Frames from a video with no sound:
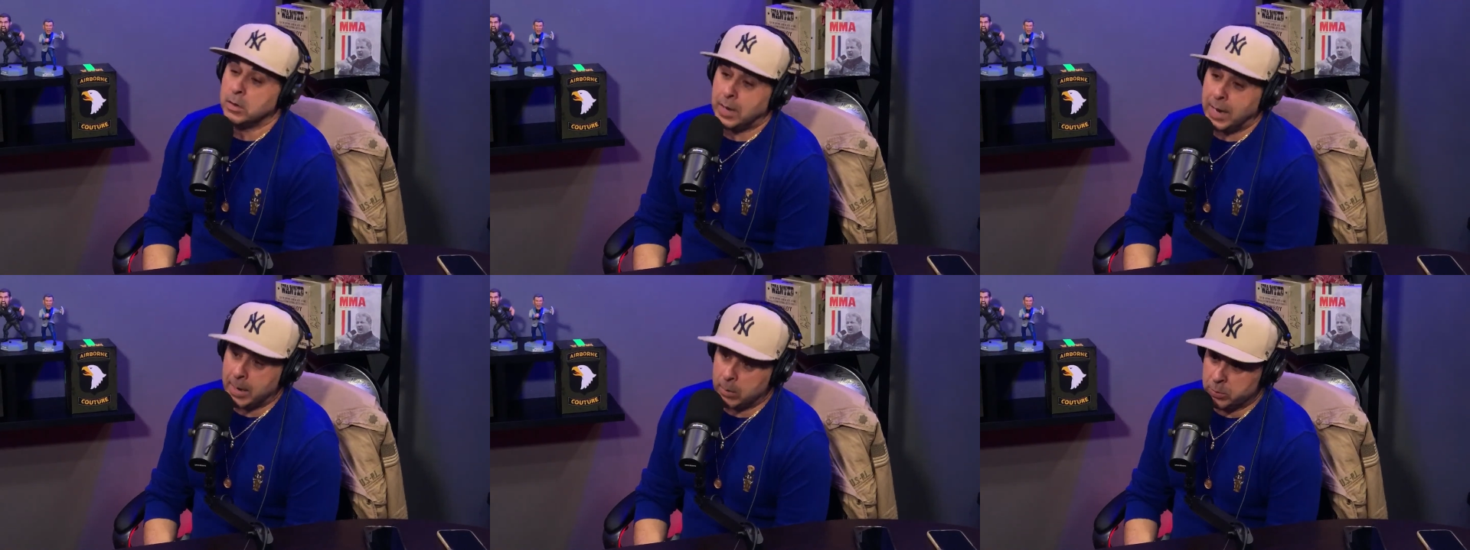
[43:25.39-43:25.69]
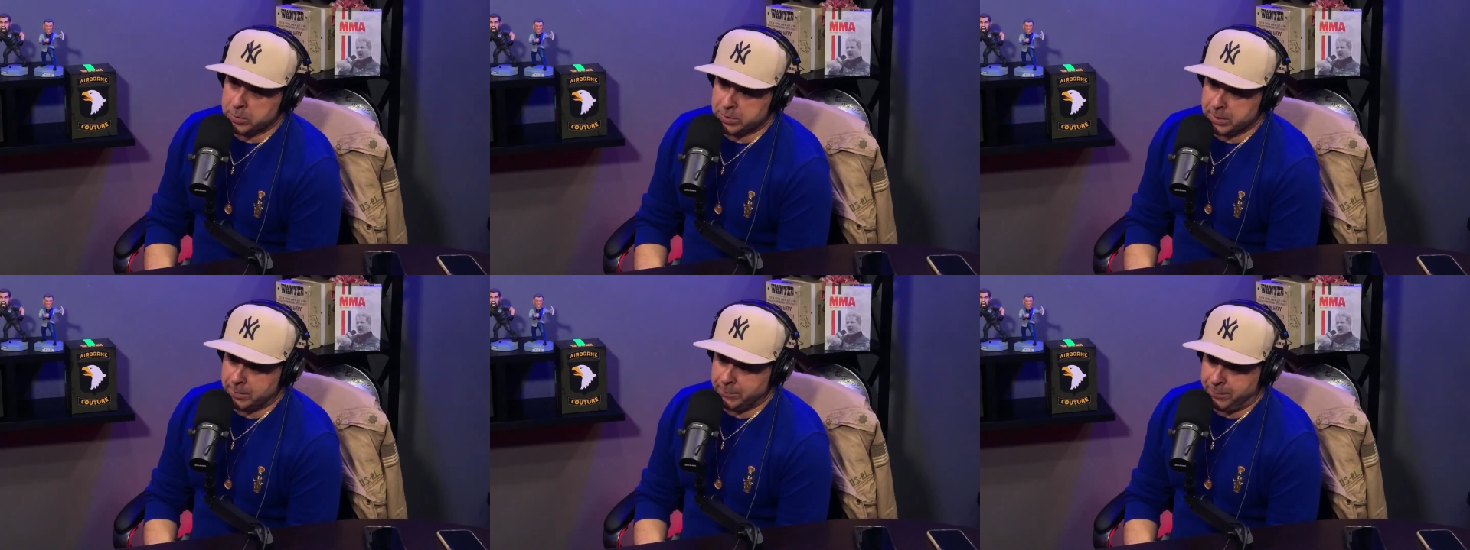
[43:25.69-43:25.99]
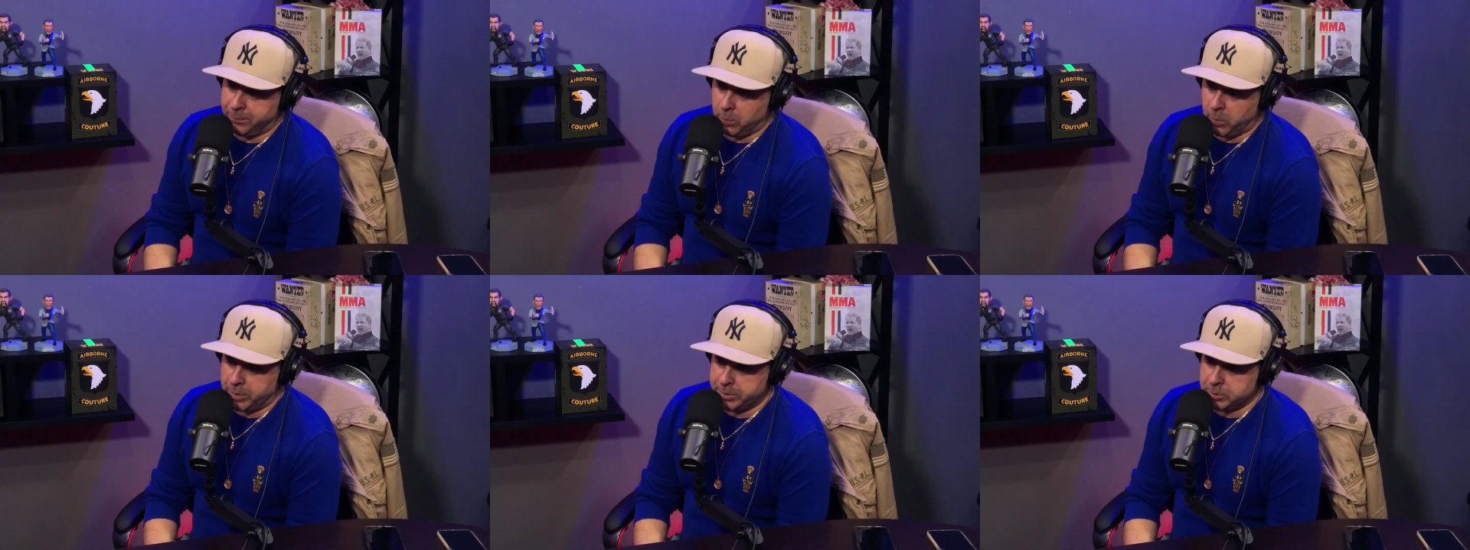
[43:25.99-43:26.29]
I was in
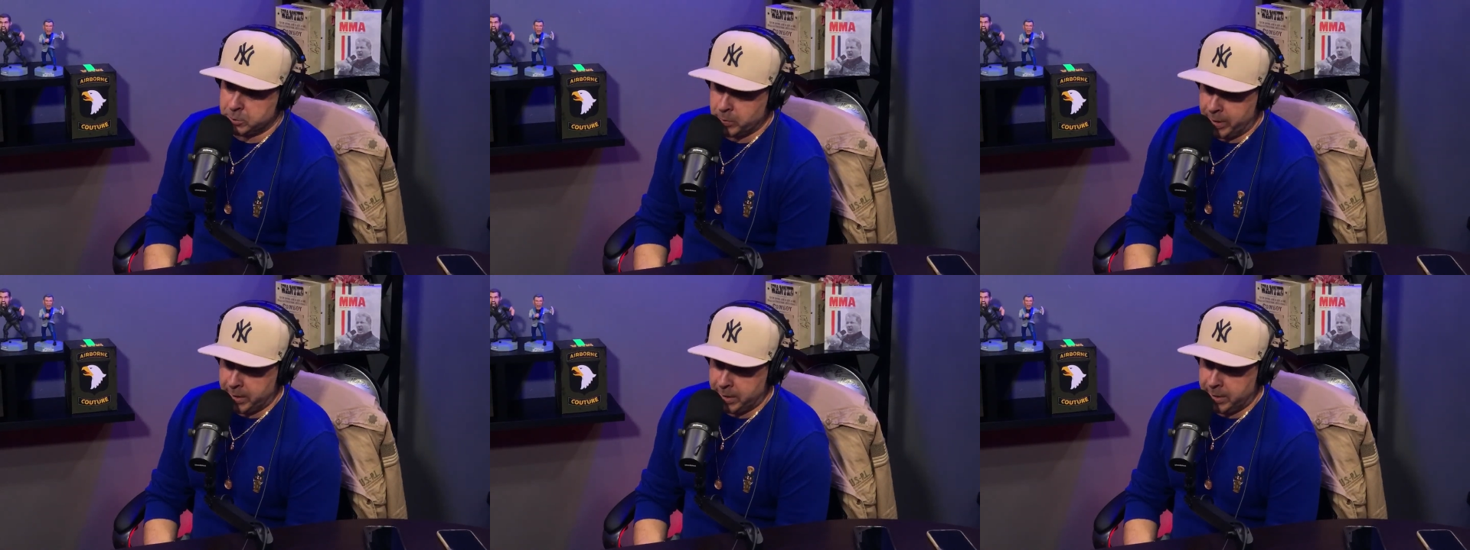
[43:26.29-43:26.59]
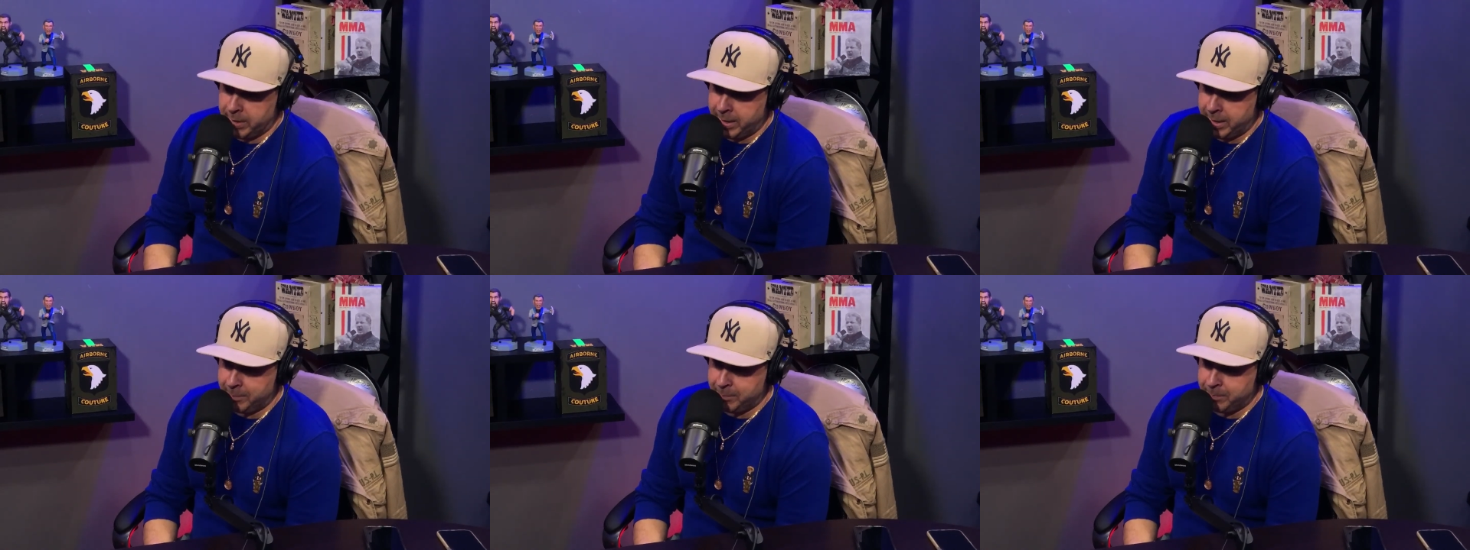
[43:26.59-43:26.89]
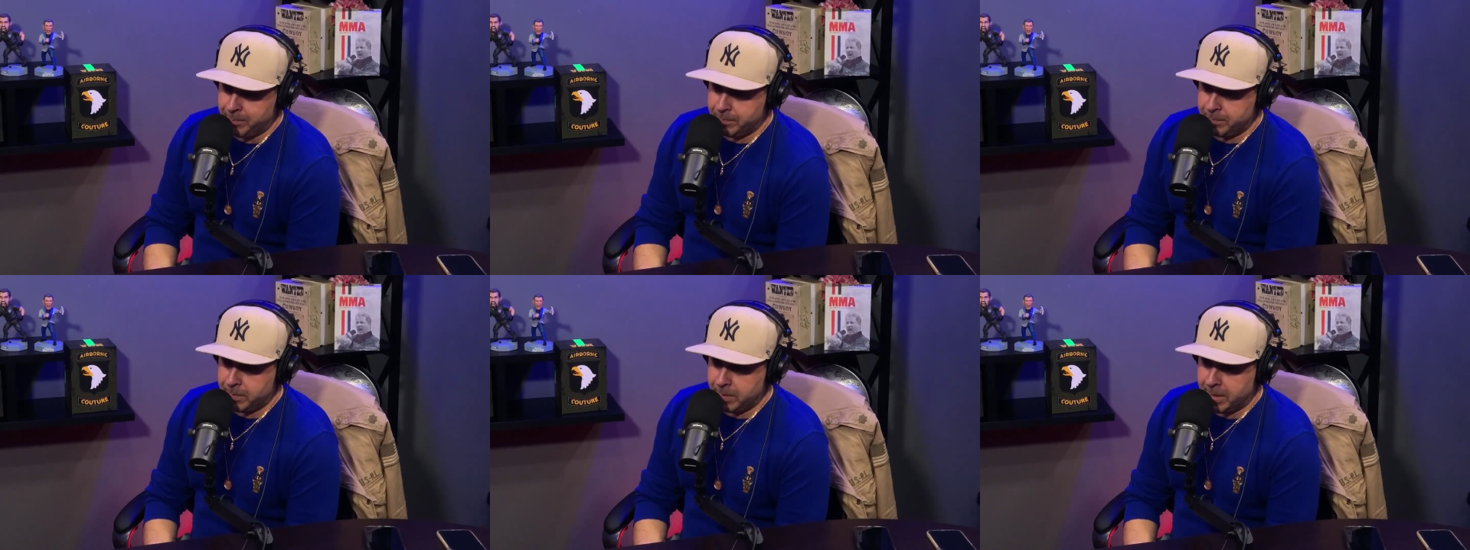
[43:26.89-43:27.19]
Floyd's training
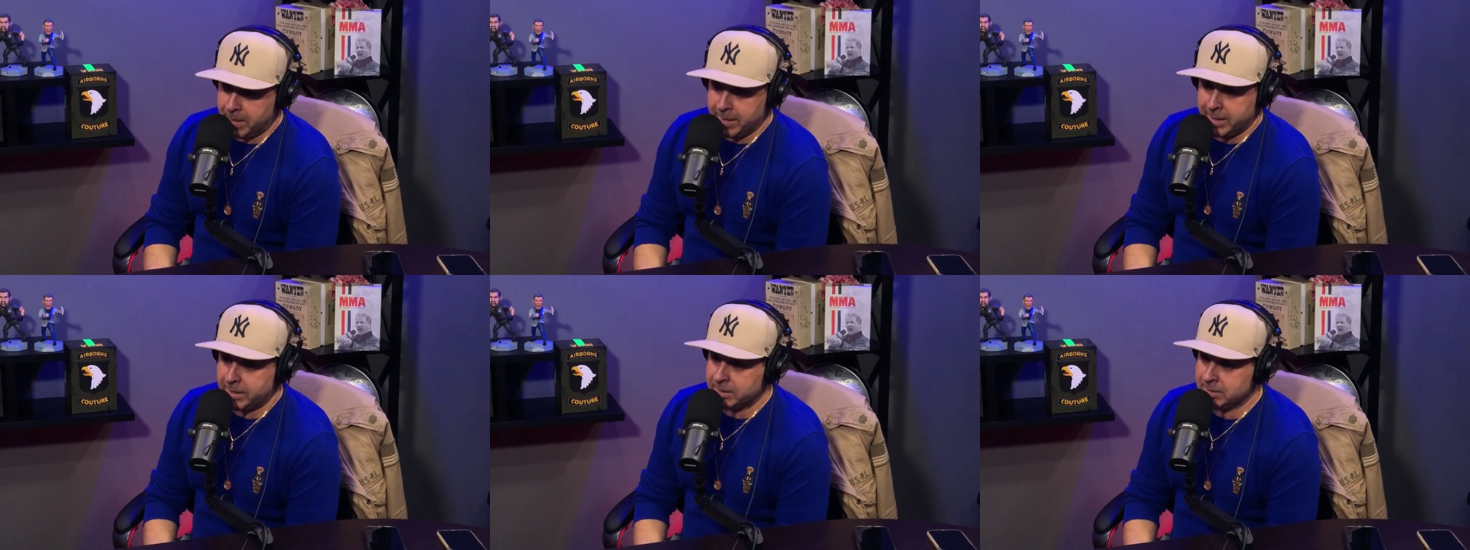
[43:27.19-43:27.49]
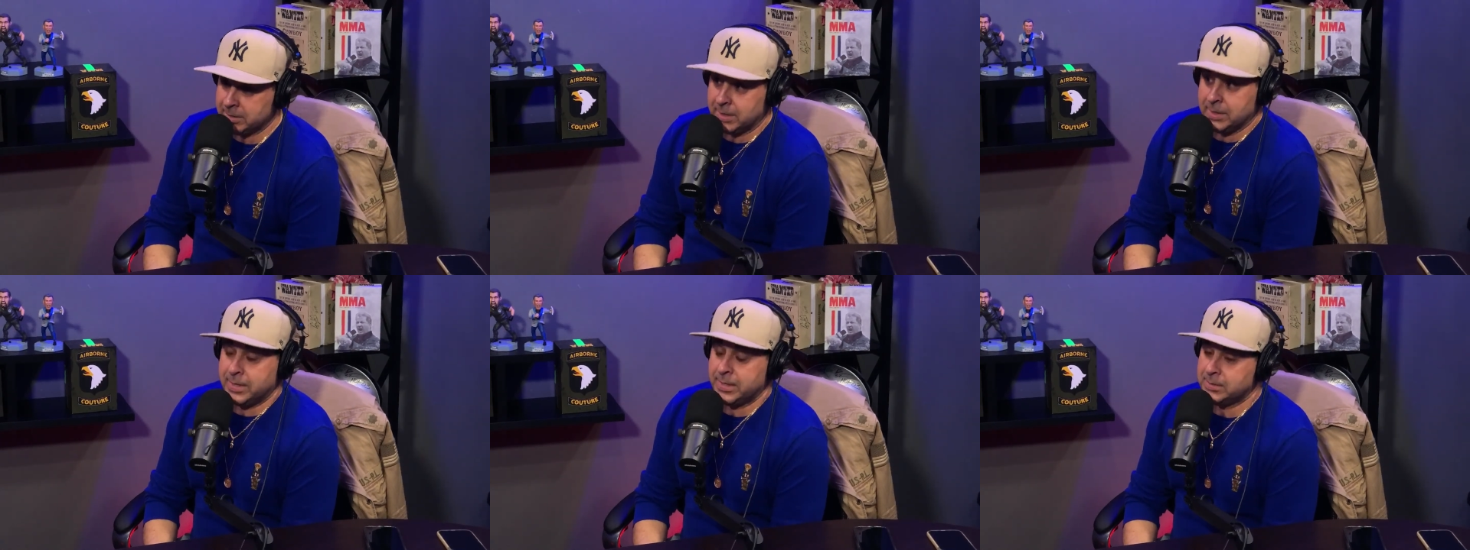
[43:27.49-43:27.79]
camp, and I said,